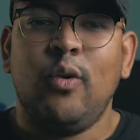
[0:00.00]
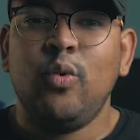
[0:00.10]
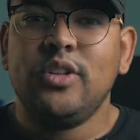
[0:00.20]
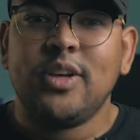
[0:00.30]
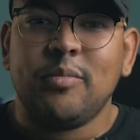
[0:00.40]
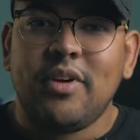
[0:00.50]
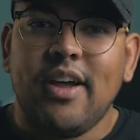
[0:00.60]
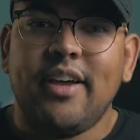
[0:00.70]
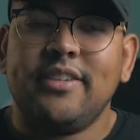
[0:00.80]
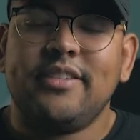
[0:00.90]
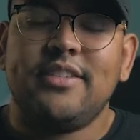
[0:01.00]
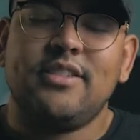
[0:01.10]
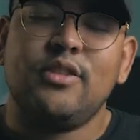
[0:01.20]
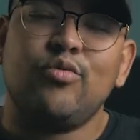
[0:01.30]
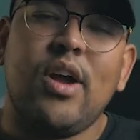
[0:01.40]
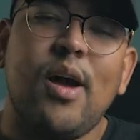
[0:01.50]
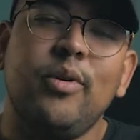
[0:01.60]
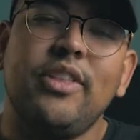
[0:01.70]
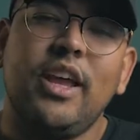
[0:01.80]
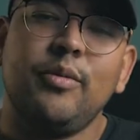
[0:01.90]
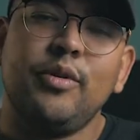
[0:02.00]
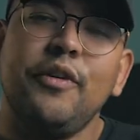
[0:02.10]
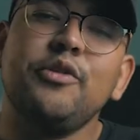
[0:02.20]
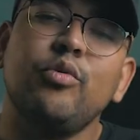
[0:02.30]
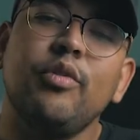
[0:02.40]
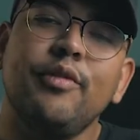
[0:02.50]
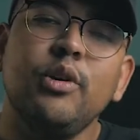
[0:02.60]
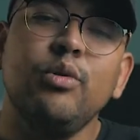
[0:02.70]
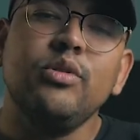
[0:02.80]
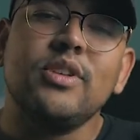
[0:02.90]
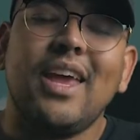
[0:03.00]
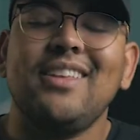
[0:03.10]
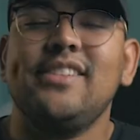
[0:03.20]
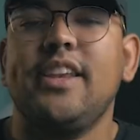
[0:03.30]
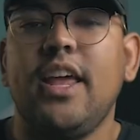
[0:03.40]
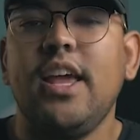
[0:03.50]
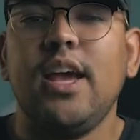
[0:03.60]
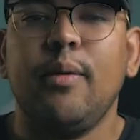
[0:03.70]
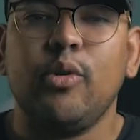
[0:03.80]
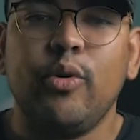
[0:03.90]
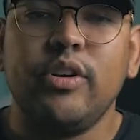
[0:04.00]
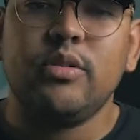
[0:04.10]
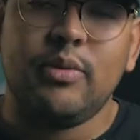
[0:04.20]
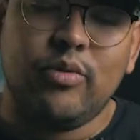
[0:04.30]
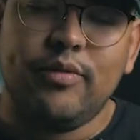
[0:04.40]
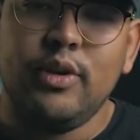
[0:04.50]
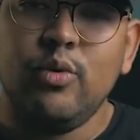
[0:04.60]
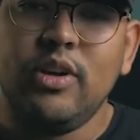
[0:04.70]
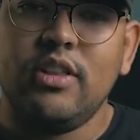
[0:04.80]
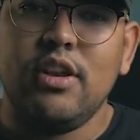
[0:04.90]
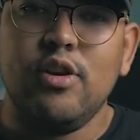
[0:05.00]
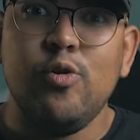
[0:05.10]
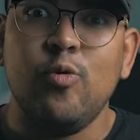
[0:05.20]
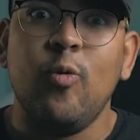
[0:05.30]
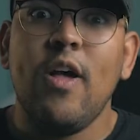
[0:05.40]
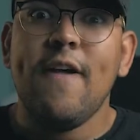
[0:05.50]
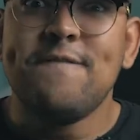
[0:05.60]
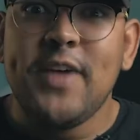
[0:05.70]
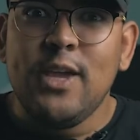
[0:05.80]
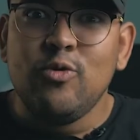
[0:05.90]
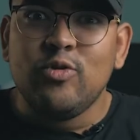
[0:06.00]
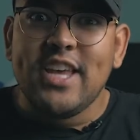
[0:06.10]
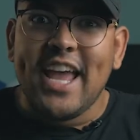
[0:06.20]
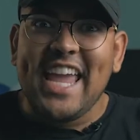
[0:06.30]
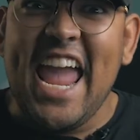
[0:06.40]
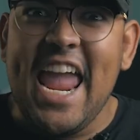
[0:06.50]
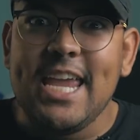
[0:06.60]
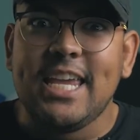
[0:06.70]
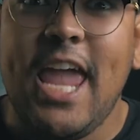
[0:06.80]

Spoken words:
What's up guys, this is Rob with Animus Visual Reviews, and today I'm going to be reviewing the new FeiyuTech